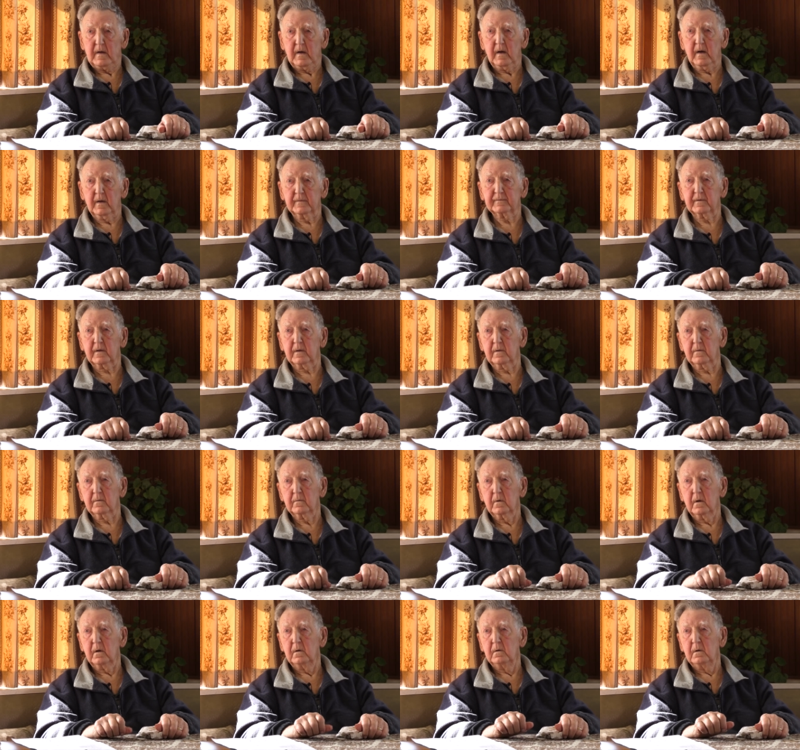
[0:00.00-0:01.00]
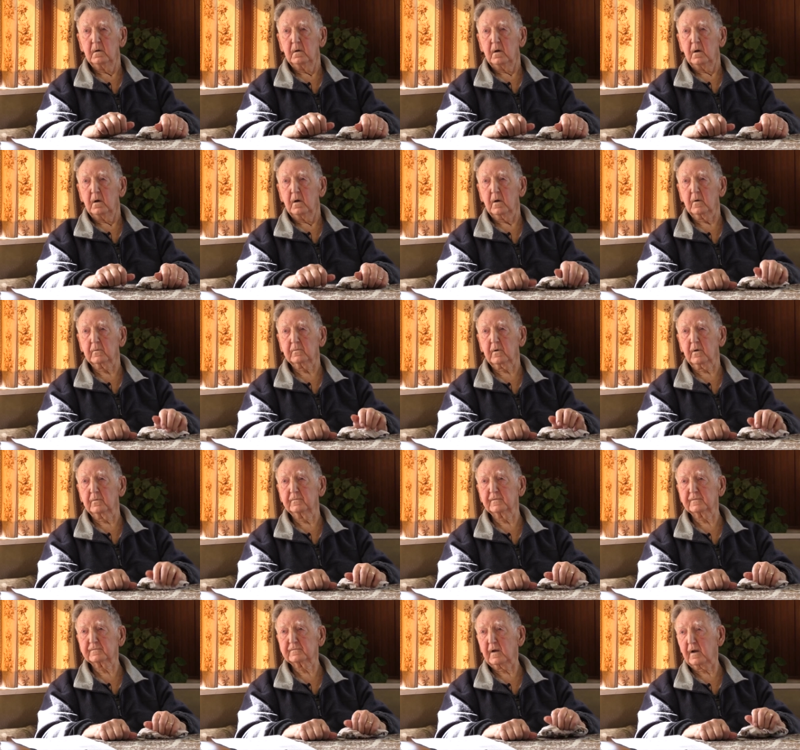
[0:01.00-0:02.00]
I said, I'm going
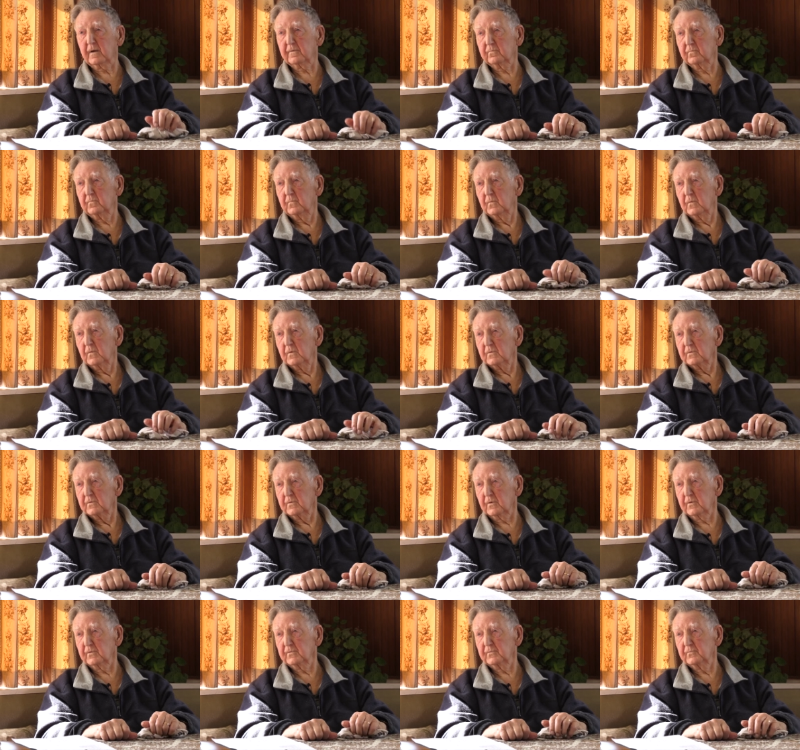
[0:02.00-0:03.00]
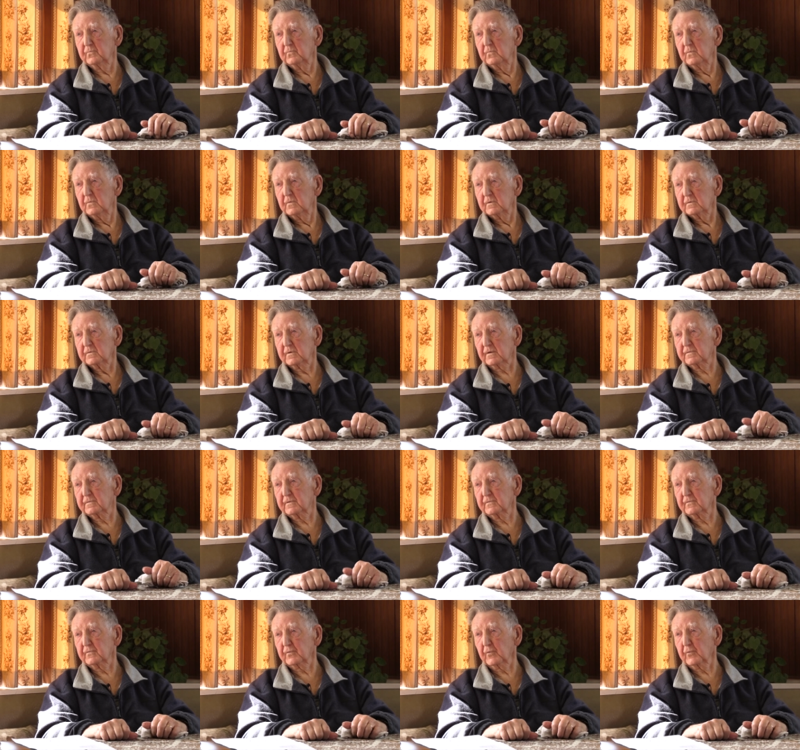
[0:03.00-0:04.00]
to start doing
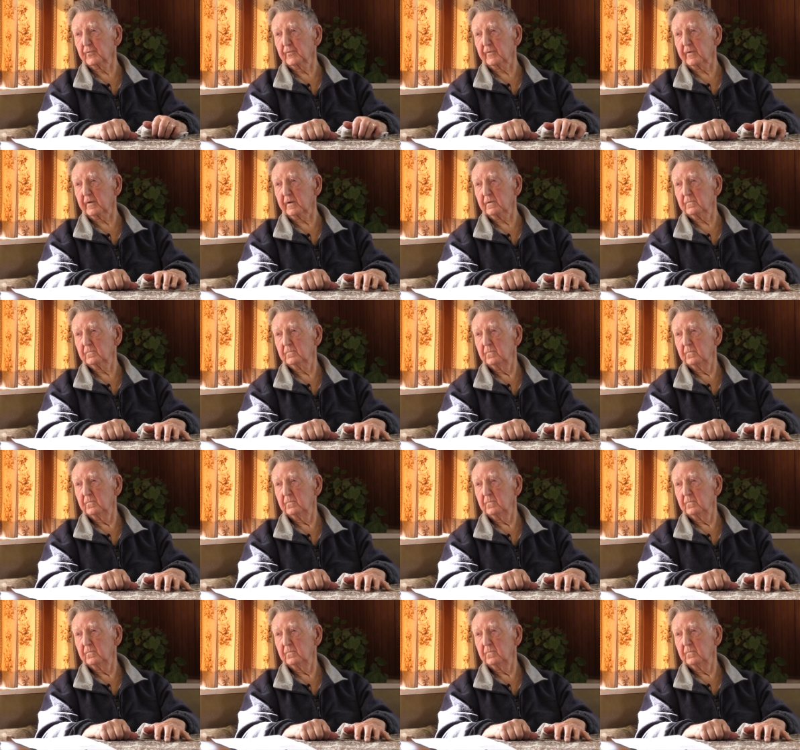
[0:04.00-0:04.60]
kitchen jewellery.